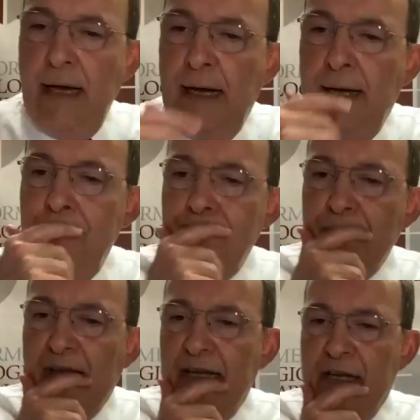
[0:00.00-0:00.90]
Um,
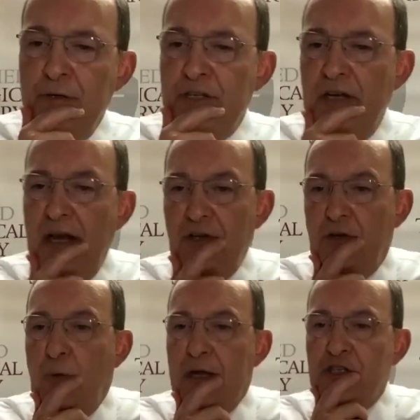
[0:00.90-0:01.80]
here's another
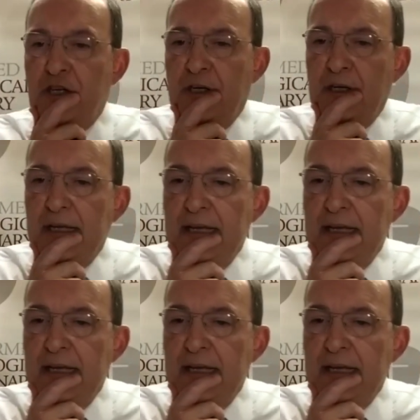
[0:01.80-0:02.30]
question